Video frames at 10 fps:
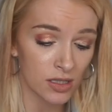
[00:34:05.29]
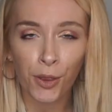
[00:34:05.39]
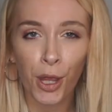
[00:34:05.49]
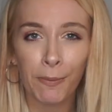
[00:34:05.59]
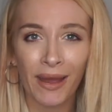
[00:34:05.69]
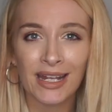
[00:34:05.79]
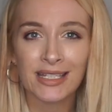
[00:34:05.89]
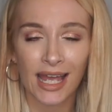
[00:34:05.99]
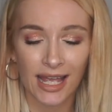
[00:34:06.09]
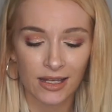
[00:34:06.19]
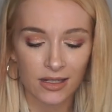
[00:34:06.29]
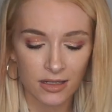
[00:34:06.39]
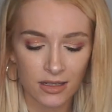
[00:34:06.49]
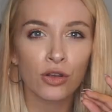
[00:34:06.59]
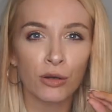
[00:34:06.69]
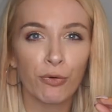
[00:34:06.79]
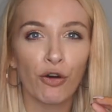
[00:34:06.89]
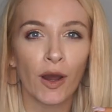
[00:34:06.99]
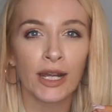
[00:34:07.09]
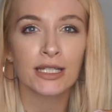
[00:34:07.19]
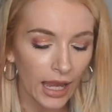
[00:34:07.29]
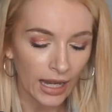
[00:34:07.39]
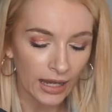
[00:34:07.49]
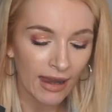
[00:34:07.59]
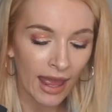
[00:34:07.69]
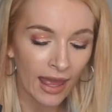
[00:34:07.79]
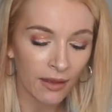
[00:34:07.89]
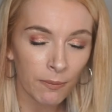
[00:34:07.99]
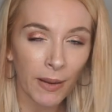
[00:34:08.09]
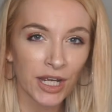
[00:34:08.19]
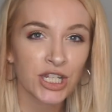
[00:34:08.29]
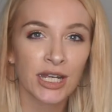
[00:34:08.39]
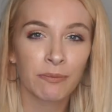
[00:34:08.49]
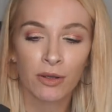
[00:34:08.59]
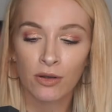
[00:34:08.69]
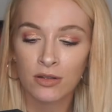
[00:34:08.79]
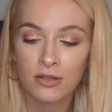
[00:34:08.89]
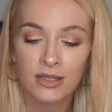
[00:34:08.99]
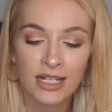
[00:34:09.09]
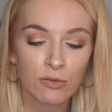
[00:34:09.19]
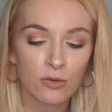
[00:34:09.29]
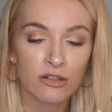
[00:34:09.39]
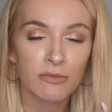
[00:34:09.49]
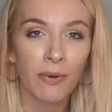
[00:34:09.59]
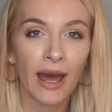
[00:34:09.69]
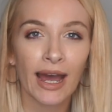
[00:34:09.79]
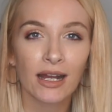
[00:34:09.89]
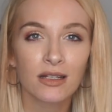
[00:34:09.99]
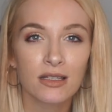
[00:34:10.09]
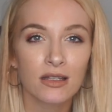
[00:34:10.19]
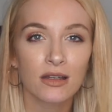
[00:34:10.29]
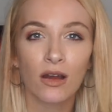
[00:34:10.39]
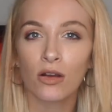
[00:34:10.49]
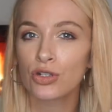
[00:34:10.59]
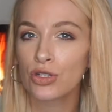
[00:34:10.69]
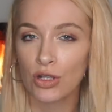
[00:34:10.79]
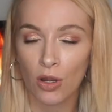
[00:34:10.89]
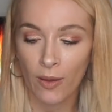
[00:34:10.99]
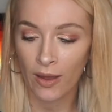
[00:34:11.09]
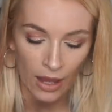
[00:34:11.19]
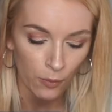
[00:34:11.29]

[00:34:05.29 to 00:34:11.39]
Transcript: Beauty Bay takes good pride in their packaging, because this was packed so well.